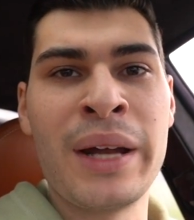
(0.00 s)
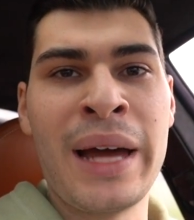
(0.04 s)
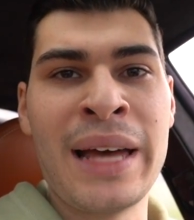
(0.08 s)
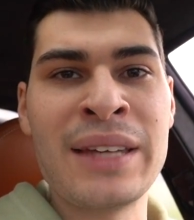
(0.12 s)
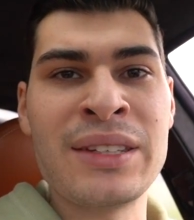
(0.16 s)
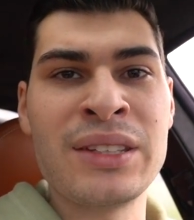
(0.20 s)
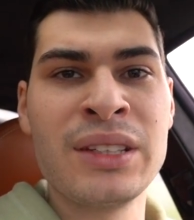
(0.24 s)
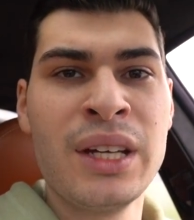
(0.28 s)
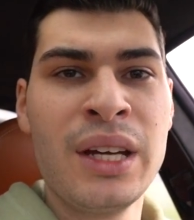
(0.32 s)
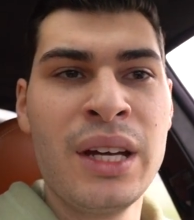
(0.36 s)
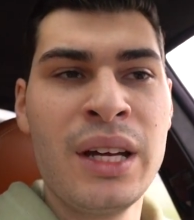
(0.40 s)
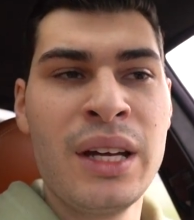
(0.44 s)
It
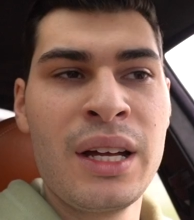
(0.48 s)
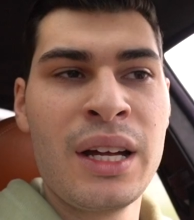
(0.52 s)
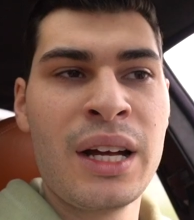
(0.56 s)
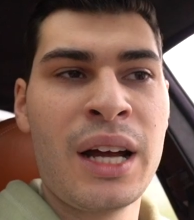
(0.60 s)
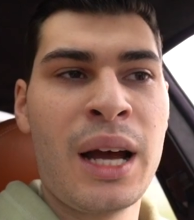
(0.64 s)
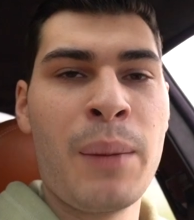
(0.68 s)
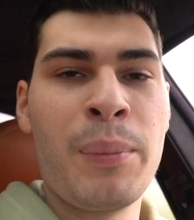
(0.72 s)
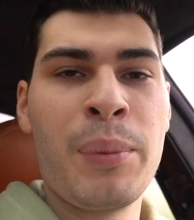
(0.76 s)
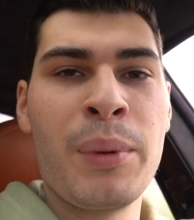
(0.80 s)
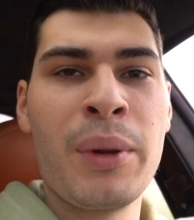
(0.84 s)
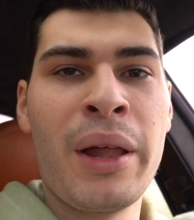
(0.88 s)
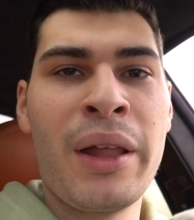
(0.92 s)
has a
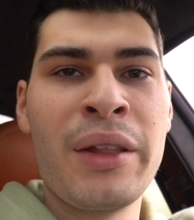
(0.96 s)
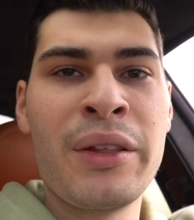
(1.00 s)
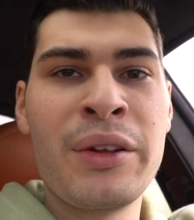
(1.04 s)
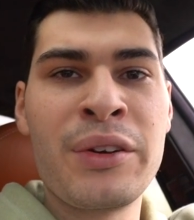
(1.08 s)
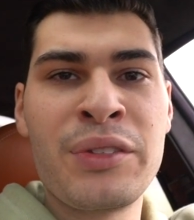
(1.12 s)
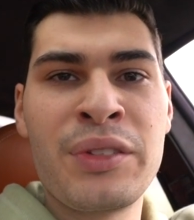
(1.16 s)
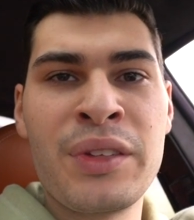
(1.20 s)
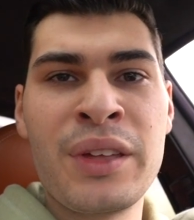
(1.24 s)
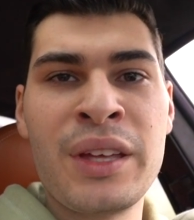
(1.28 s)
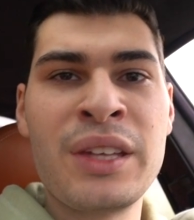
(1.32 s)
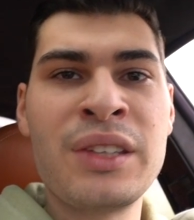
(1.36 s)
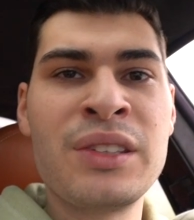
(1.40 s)
couple other
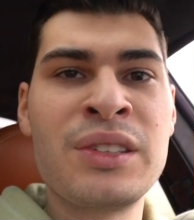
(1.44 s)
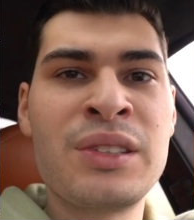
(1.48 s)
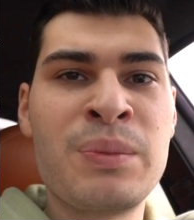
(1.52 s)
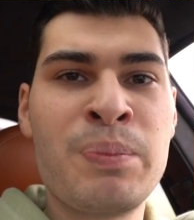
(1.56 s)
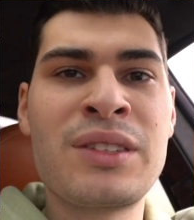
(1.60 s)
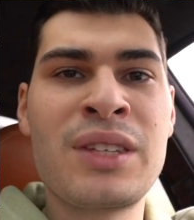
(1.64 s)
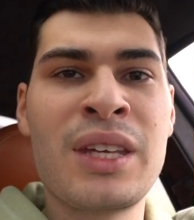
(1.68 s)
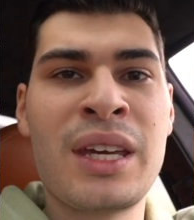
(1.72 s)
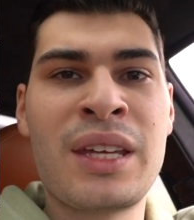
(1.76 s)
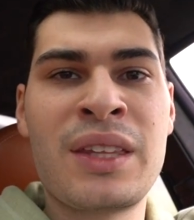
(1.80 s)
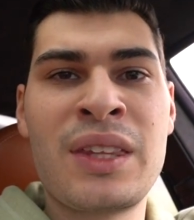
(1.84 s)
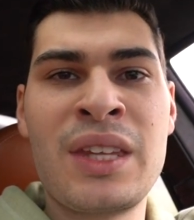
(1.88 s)
things.
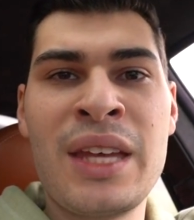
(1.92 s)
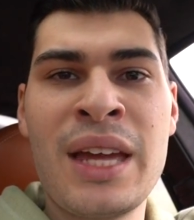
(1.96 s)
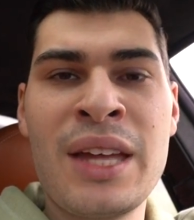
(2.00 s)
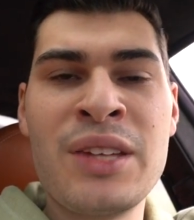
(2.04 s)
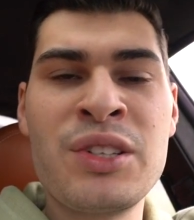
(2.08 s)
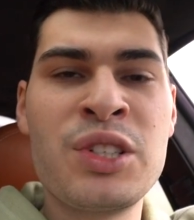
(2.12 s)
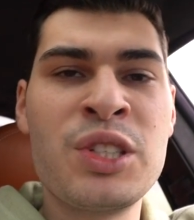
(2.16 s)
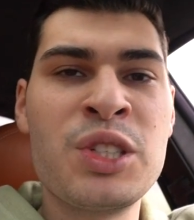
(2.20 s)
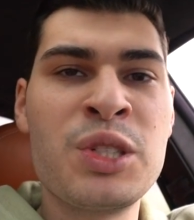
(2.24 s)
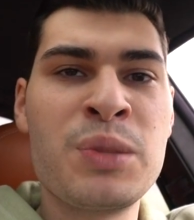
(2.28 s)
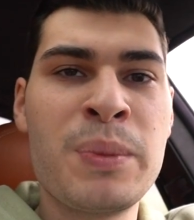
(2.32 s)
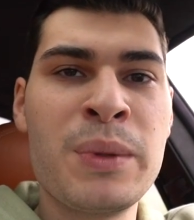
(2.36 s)
It's like the
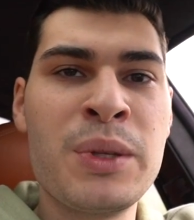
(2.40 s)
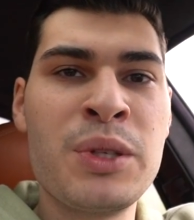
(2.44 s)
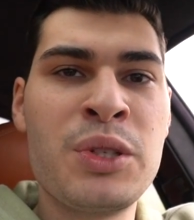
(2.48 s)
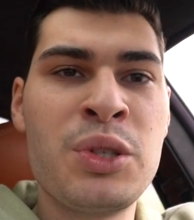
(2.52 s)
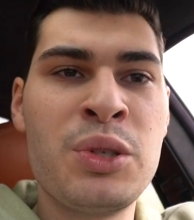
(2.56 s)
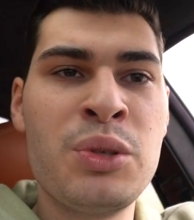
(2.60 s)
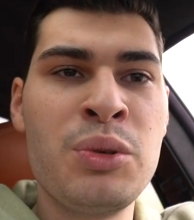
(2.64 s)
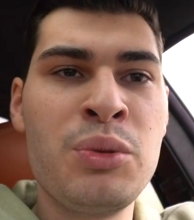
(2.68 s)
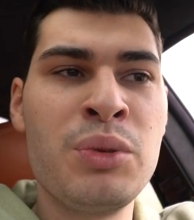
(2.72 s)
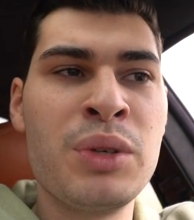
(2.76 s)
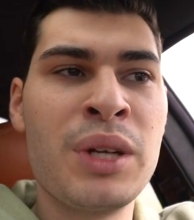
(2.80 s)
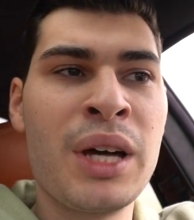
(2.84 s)
engine's been
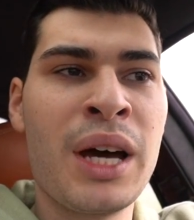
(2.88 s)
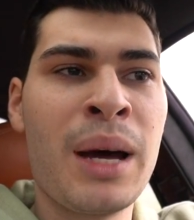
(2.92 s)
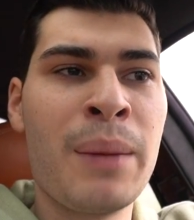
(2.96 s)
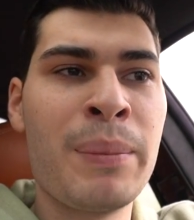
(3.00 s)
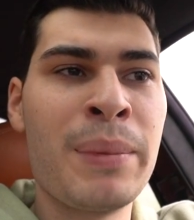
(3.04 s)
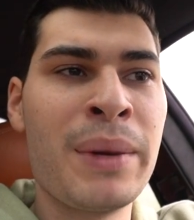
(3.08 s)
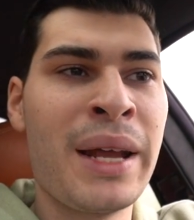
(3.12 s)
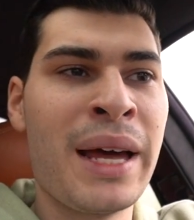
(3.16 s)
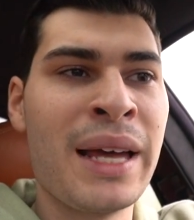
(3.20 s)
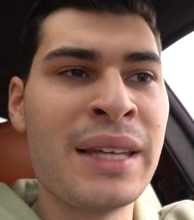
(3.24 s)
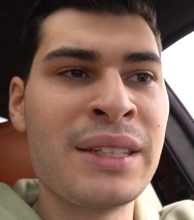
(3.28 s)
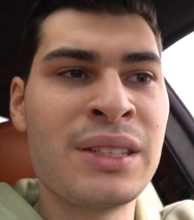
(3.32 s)
tuned
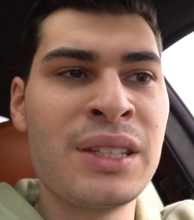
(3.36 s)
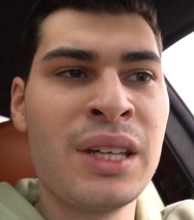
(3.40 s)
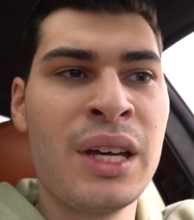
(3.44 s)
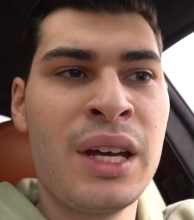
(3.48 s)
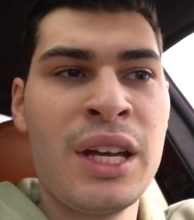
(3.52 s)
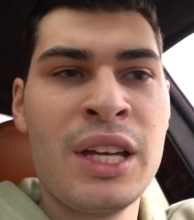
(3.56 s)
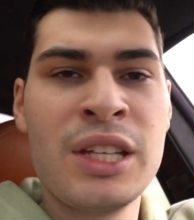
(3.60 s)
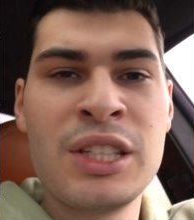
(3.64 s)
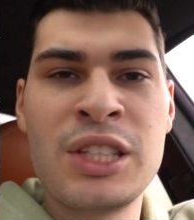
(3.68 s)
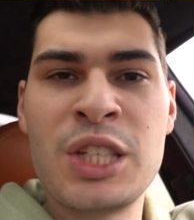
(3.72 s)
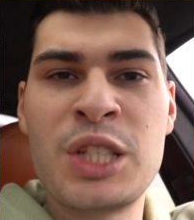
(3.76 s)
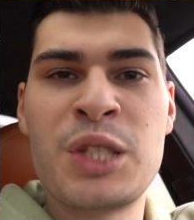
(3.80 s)
up, it has
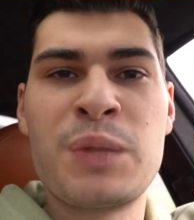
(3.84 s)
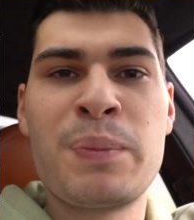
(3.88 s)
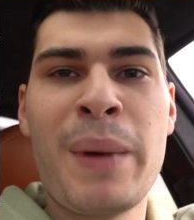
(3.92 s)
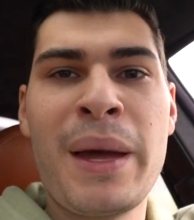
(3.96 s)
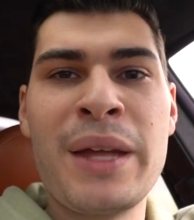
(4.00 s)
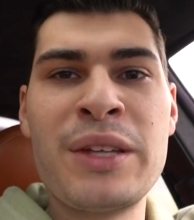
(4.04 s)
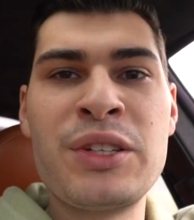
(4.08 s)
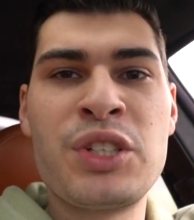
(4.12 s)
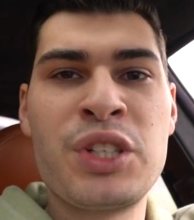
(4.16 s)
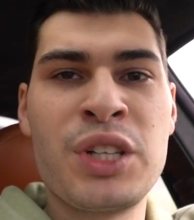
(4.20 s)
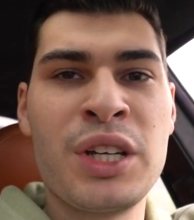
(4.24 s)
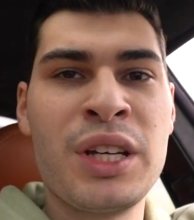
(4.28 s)

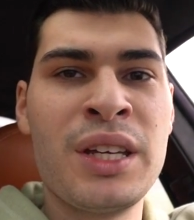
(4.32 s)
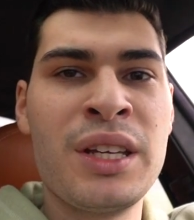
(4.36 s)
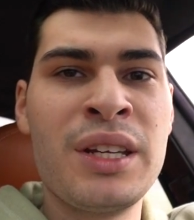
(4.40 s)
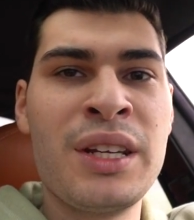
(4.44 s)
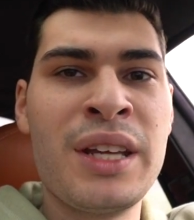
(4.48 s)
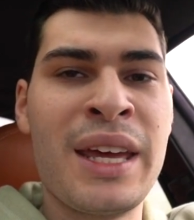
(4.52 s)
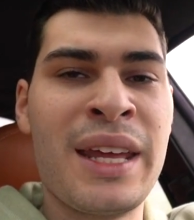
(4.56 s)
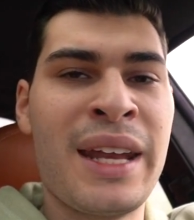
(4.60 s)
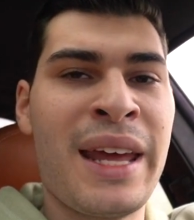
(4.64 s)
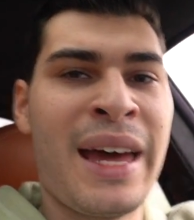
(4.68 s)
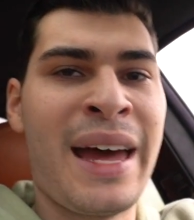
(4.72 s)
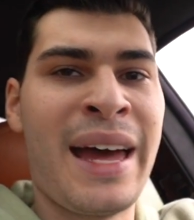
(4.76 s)
suspension,
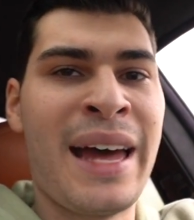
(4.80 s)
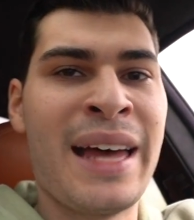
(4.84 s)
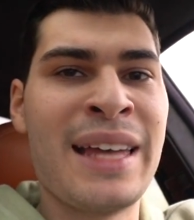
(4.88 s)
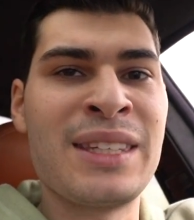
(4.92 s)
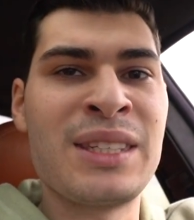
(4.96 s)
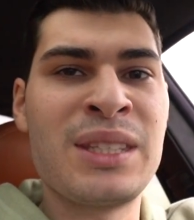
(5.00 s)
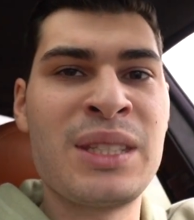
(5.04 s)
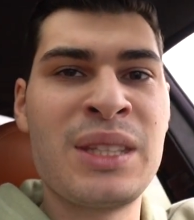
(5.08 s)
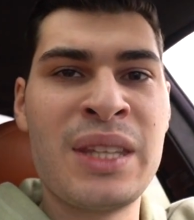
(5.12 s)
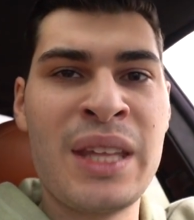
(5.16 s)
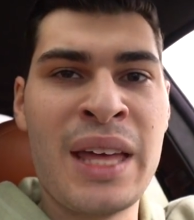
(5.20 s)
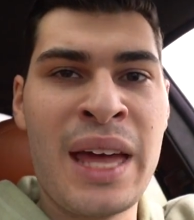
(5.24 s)
it
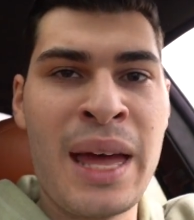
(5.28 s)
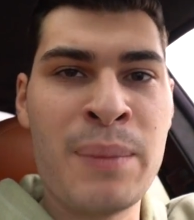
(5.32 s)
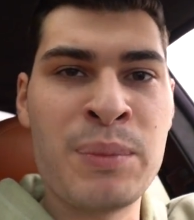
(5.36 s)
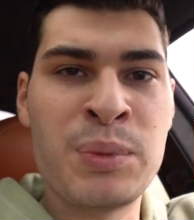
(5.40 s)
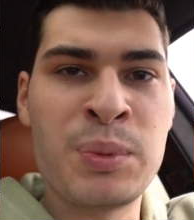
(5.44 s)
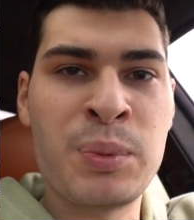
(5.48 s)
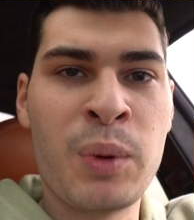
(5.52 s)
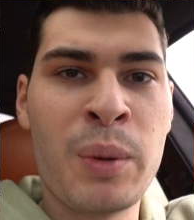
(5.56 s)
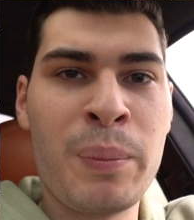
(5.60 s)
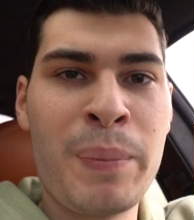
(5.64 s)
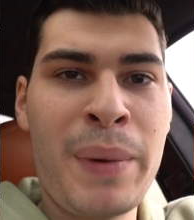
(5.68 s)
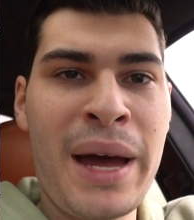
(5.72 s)
has the M
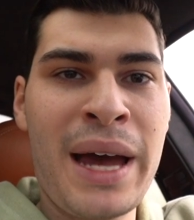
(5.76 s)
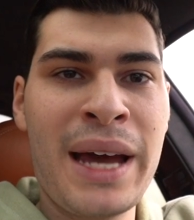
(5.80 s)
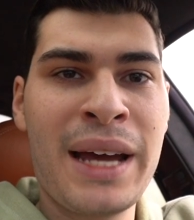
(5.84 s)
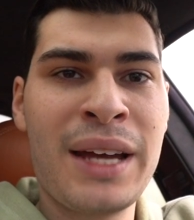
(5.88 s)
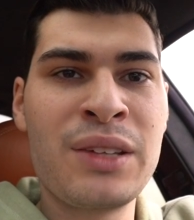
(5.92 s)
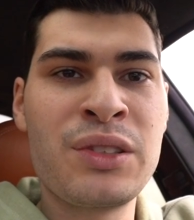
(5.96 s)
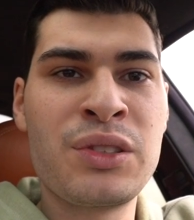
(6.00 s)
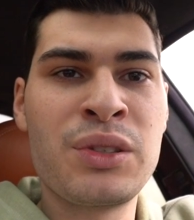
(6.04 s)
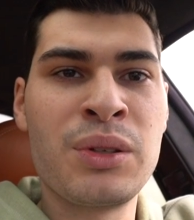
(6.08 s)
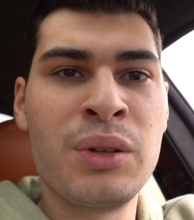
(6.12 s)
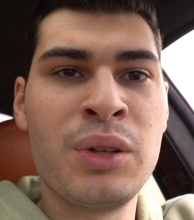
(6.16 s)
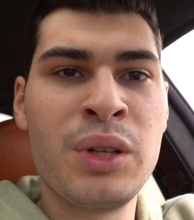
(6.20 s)
Sport
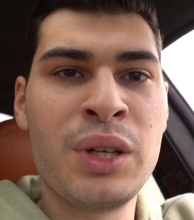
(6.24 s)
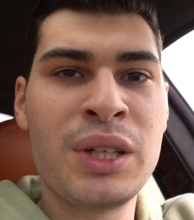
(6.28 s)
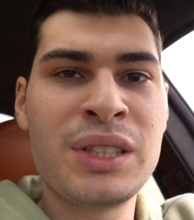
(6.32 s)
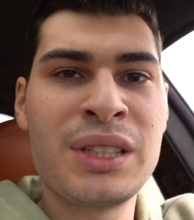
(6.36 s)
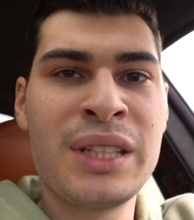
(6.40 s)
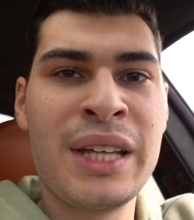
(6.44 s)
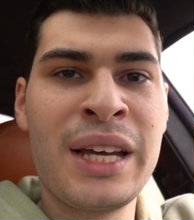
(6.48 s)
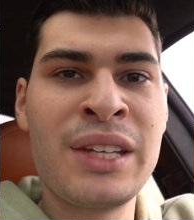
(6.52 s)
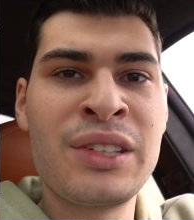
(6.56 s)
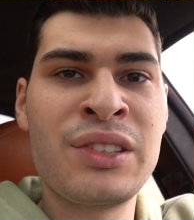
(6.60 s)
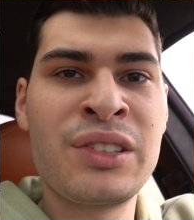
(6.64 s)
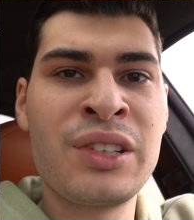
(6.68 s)
package, so it looks
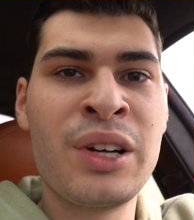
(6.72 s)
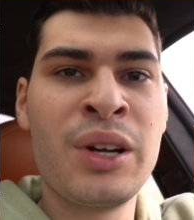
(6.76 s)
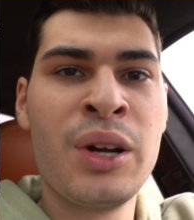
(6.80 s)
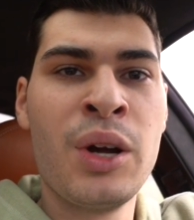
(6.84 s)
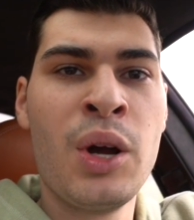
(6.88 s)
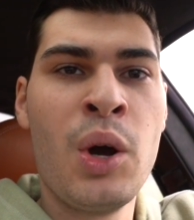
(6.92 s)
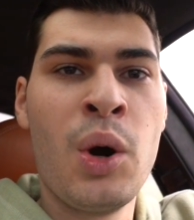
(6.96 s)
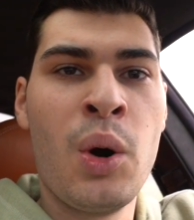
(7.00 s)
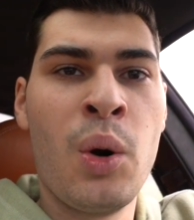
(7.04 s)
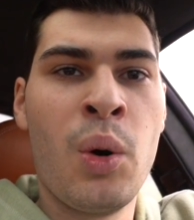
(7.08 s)
nicer.